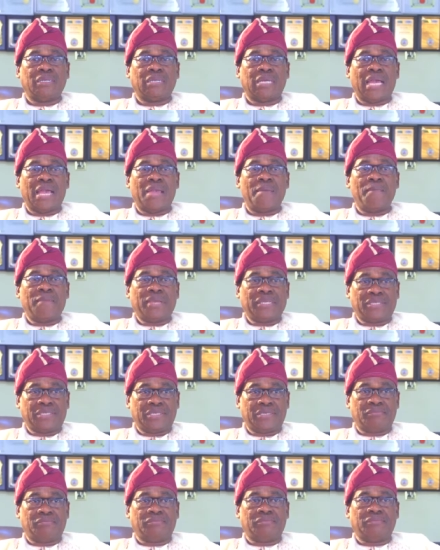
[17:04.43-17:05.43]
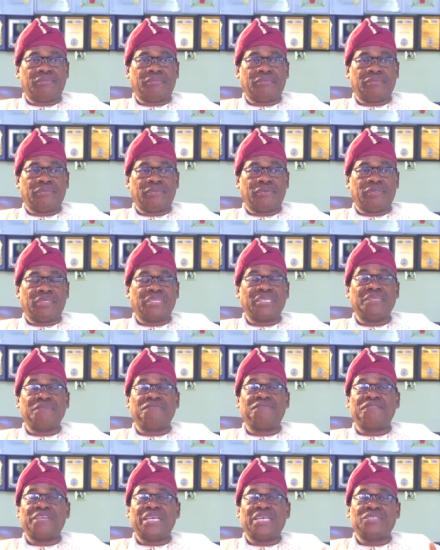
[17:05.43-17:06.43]
I met him the
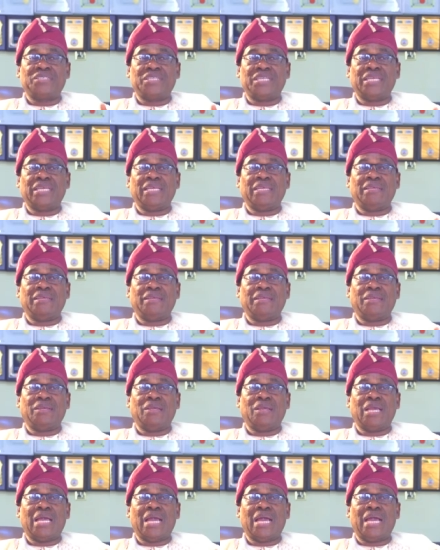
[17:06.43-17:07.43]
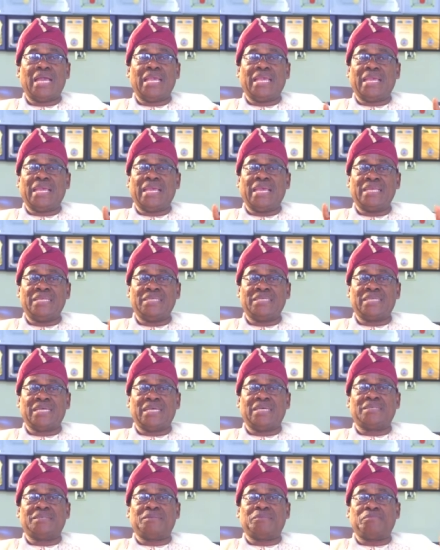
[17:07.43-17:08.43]
first day I
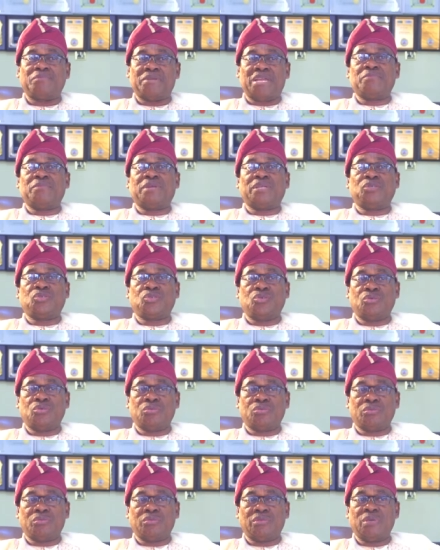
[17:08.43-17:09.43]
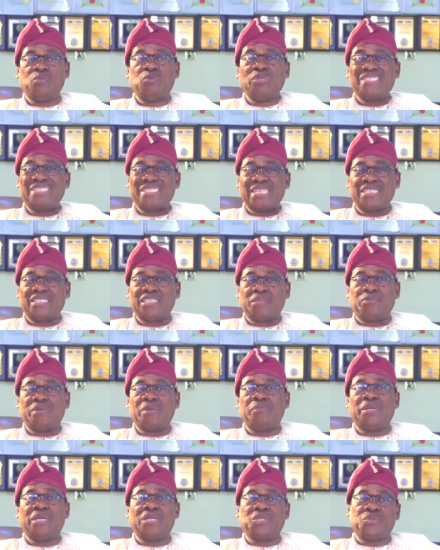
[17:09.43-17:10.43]
entered primary school, when we started
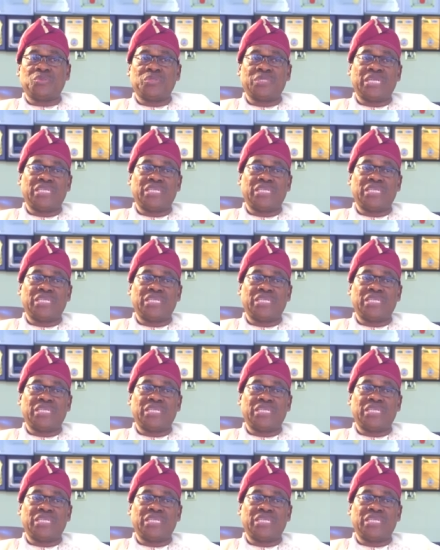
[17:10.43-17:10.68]
primary school in